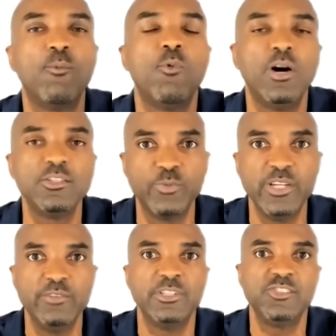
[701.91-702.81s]
once
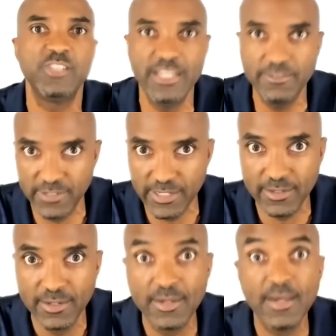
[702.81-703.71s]
we've achieved it,